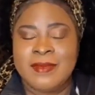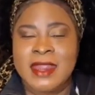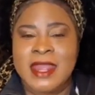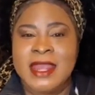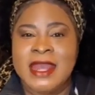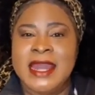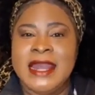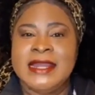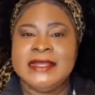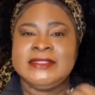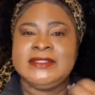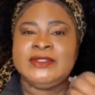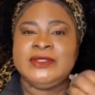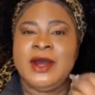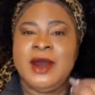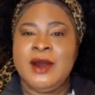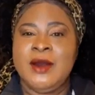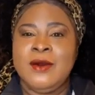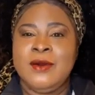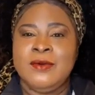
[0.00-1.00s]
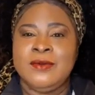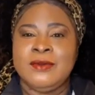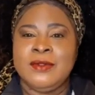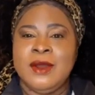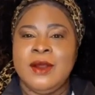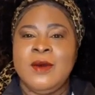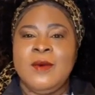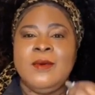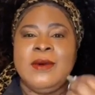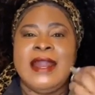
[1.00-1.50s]
And so
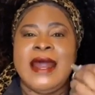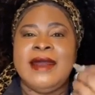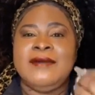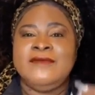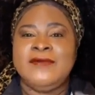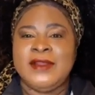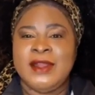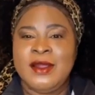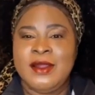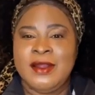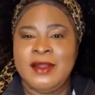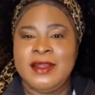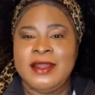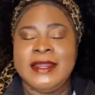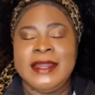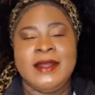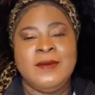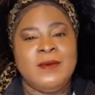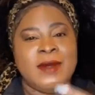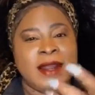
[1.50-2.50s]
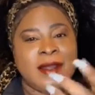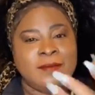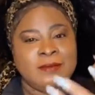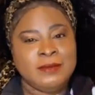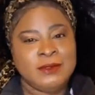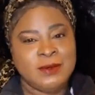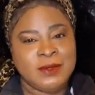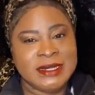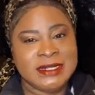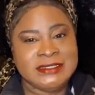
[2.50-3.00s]
what I've learned and what I'm
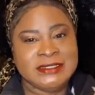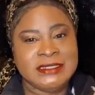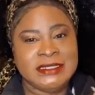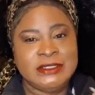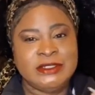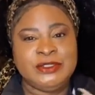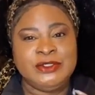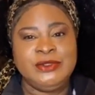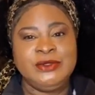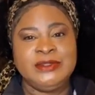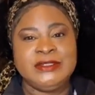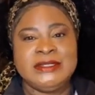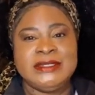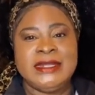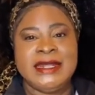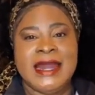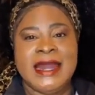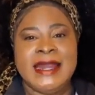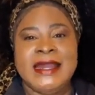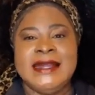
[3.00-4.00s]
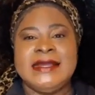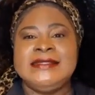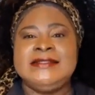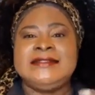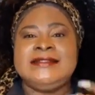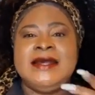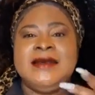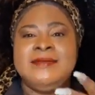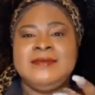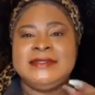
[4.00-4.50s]
going to teach you today is
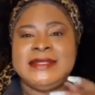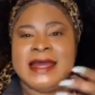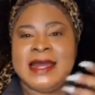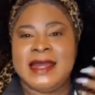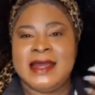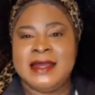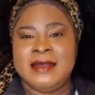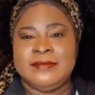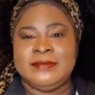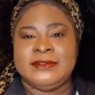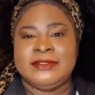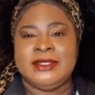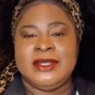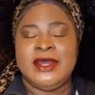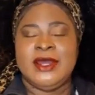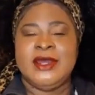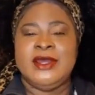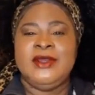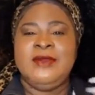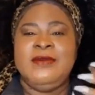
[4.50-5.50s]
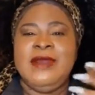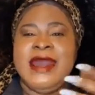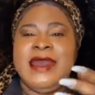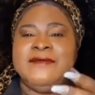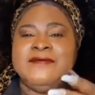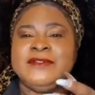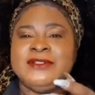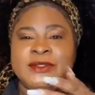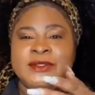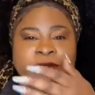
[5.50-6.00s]
sometimes you have
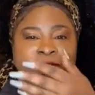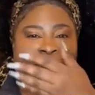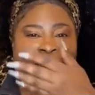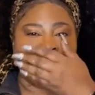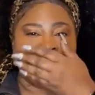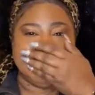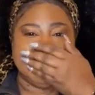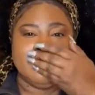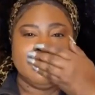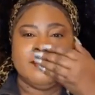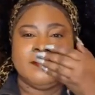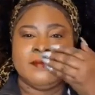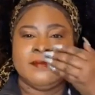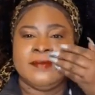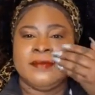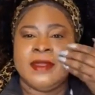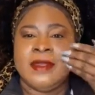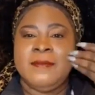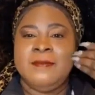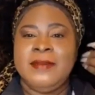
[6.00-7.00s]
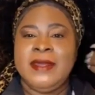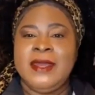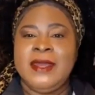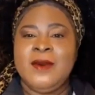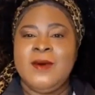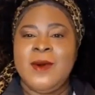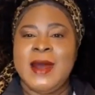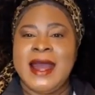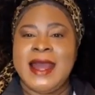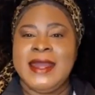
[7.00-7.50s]
to be
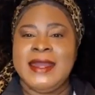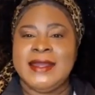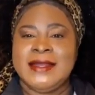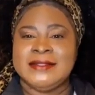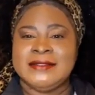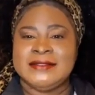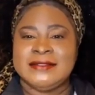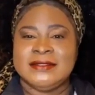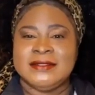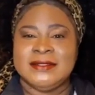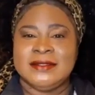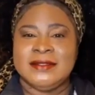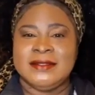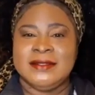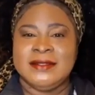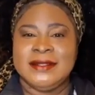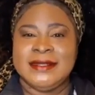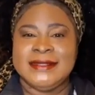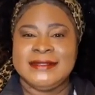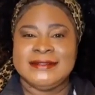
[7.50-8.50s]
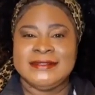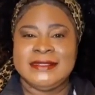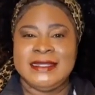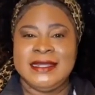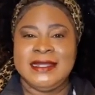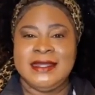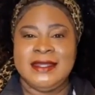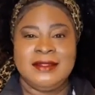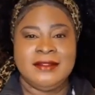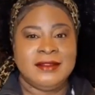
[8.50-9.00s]
quiet. Because
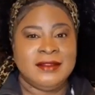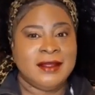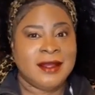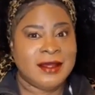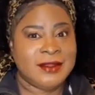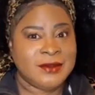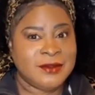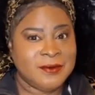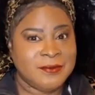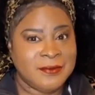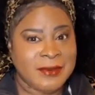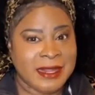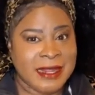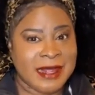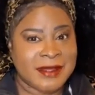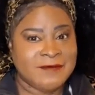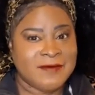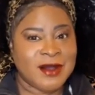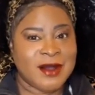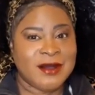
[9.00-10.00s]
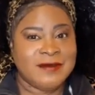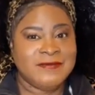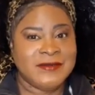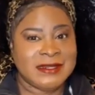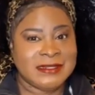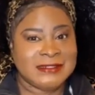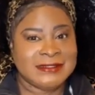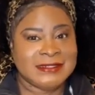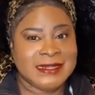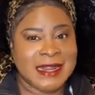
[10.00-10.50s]
see, y'all know me, I've often
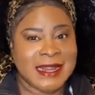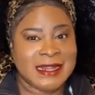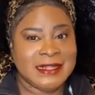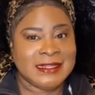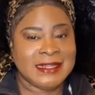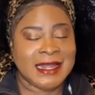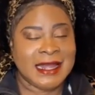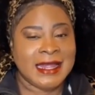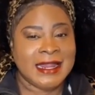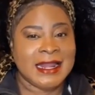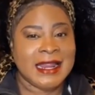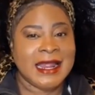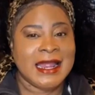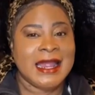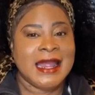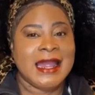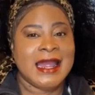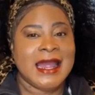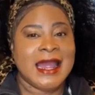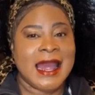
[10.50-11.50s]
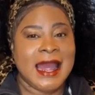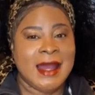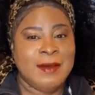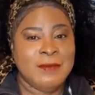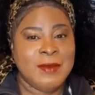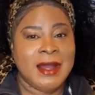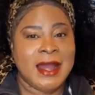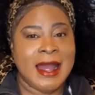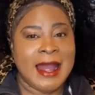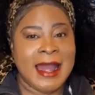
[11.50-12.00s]
said that
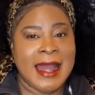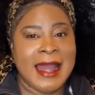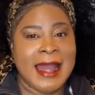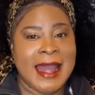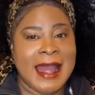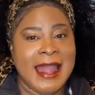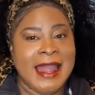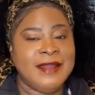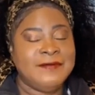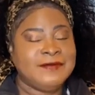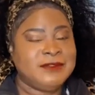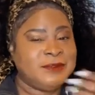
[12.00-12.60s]
I have